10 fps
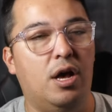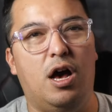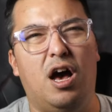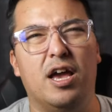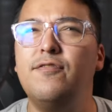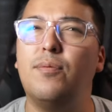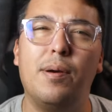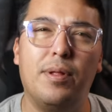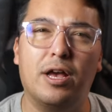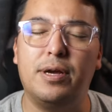uh, even
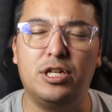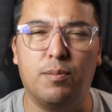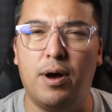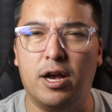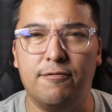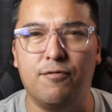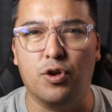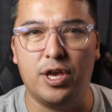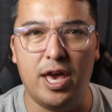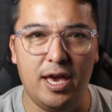my Blackmagic Pocket
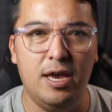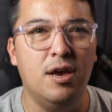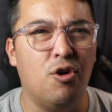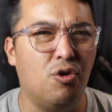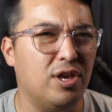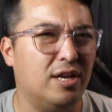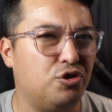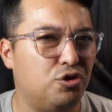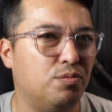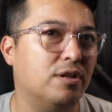4k only has
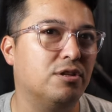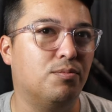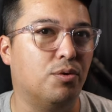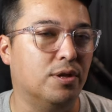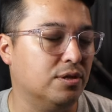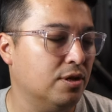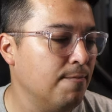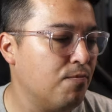two mounting points